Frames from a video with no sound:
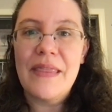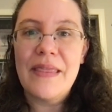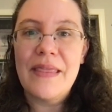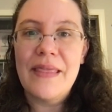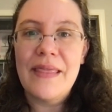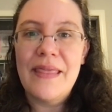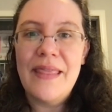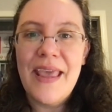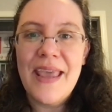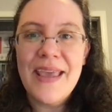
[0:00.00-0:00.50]

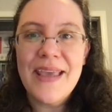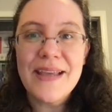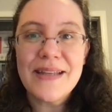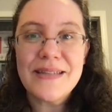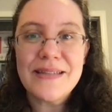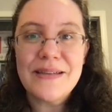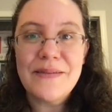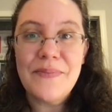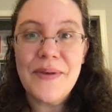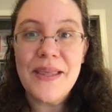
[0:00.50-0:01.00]
they
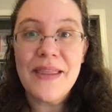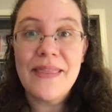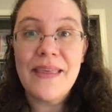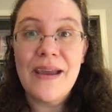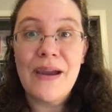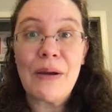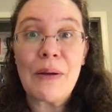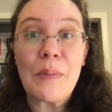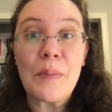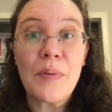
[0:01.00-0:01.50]
get to be
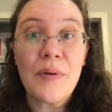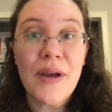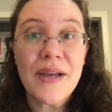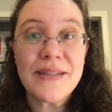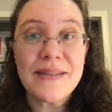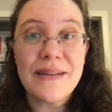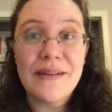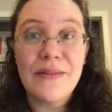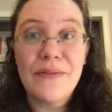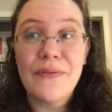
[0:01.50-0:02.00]
there and
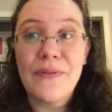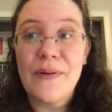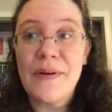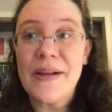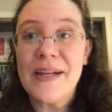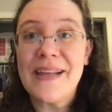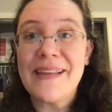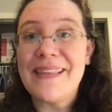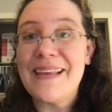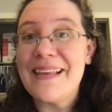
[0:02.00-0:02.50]
present for
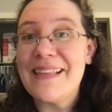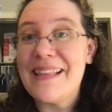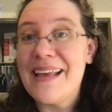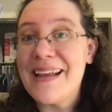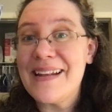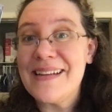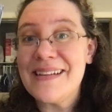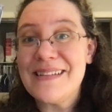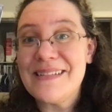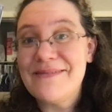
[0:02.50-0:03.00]
anything
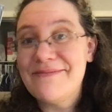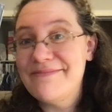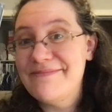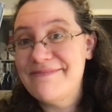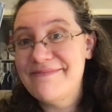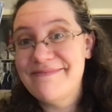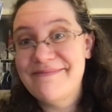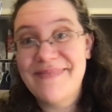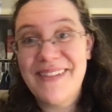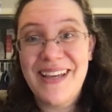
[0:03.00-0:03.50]
that
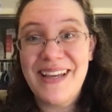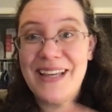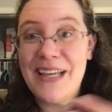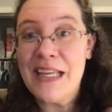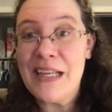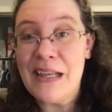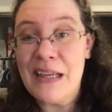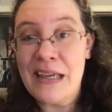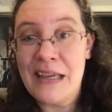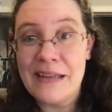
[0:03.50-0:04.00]

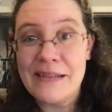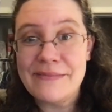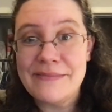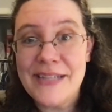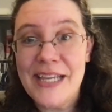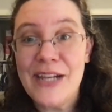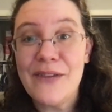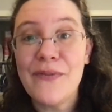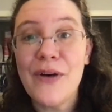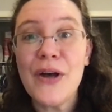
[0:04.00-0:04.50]

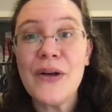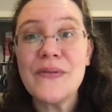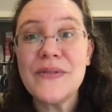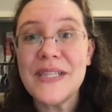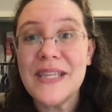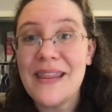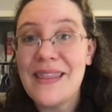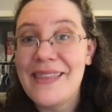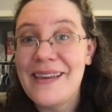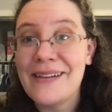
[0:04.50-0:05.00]

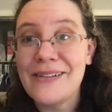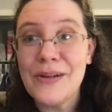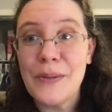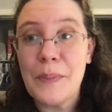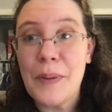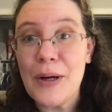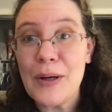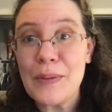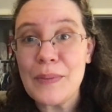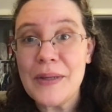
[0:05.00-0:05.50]
involves their
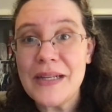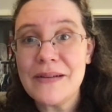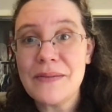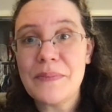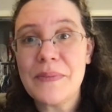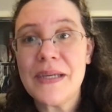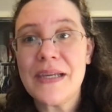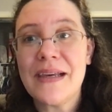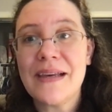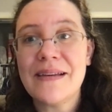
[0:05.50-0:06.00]
department
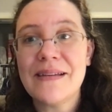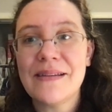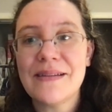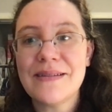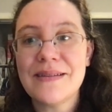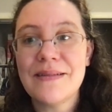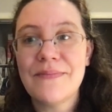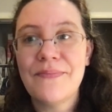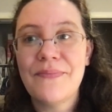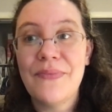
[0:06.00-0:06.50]

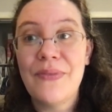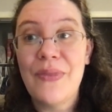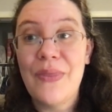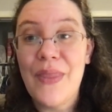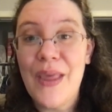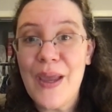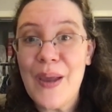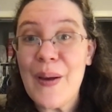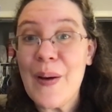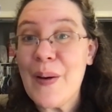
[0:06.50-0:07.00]
because
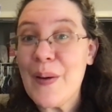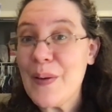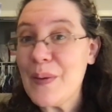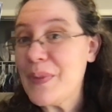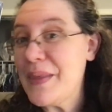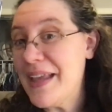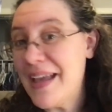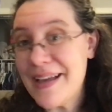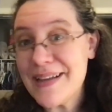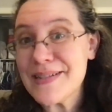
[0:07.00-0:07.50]
they are
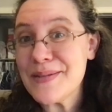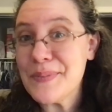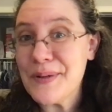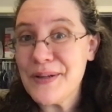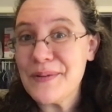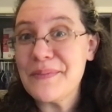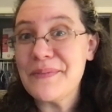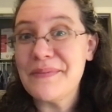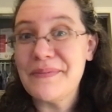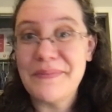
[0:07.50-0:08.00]
the
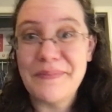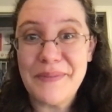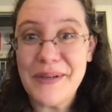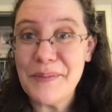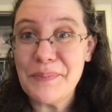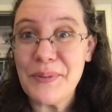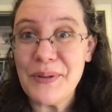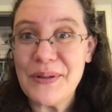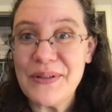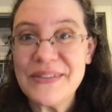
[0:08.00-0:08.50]
expert
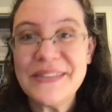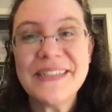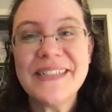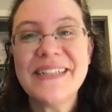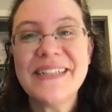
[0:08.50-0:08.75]
people.